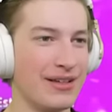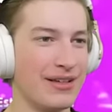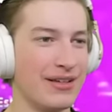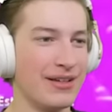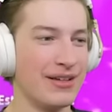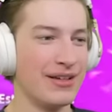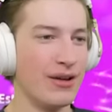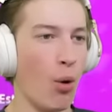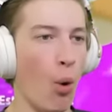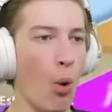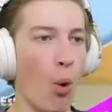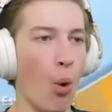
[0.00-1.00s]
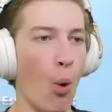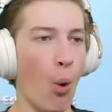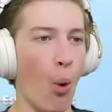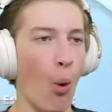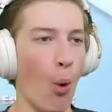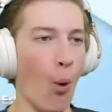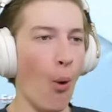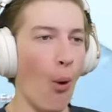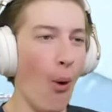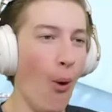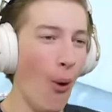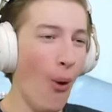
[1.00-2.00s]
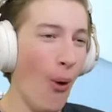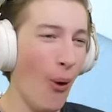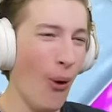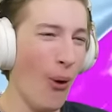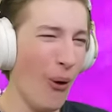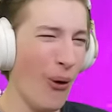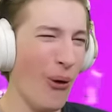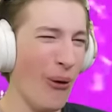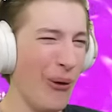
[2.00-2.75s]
Nobody speaks.